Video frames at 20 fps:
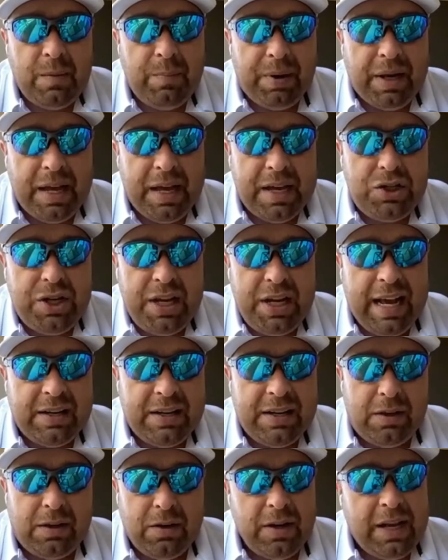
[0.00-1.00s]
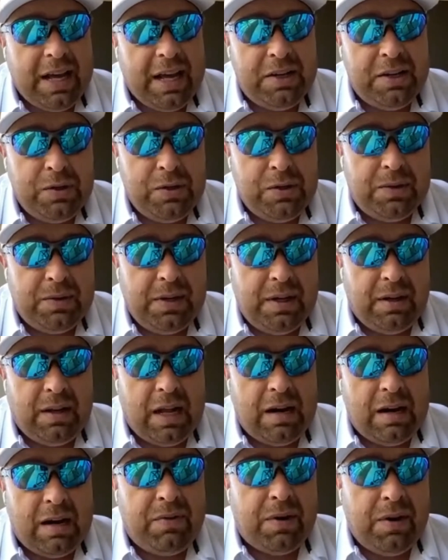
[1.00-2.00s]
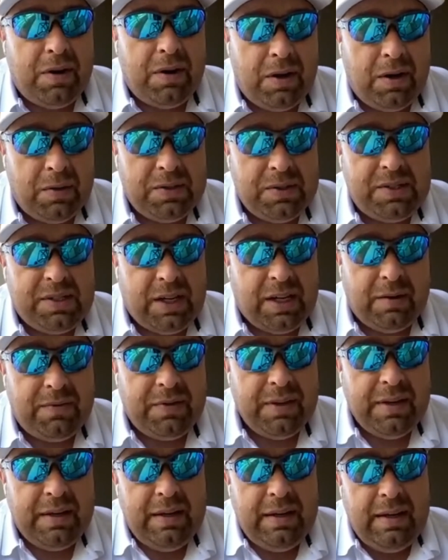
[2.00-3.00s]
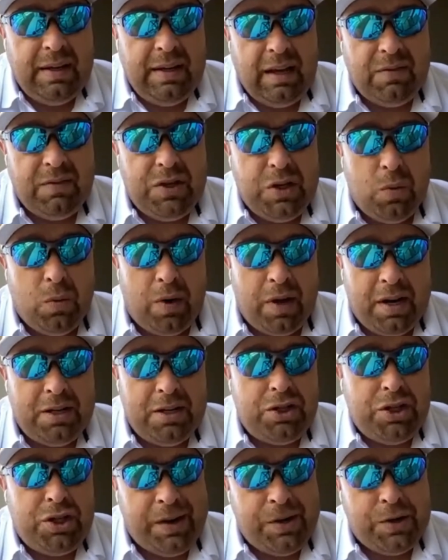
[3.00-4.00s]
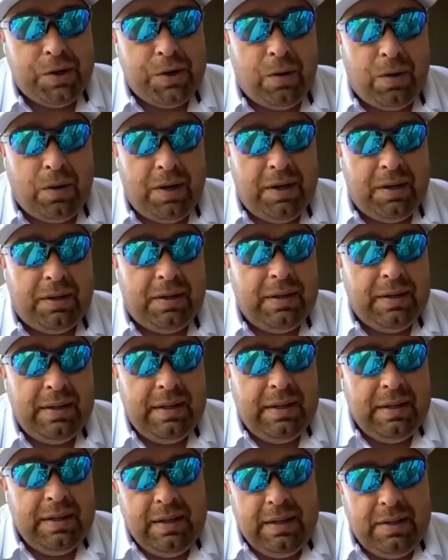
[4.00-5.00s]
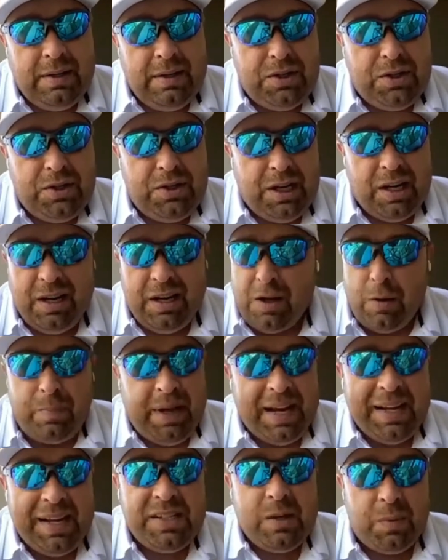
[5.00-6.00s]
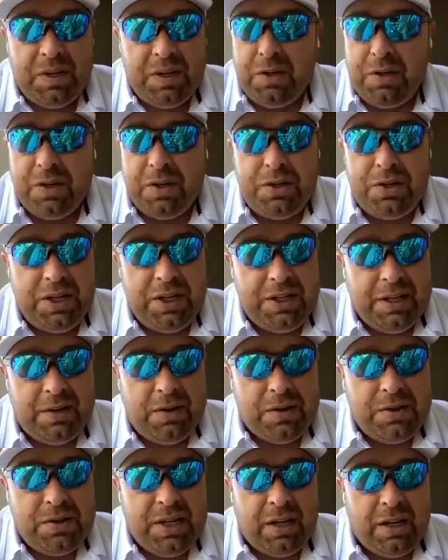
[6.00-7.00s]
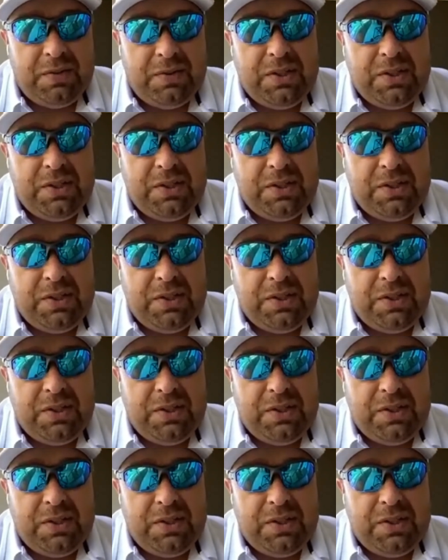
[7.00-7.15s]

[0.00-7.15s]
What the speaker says: But she had to learn how to do a lot of her own stuff. If she wanted to change her oil, she didn't go pay someone to do it. She did it herself.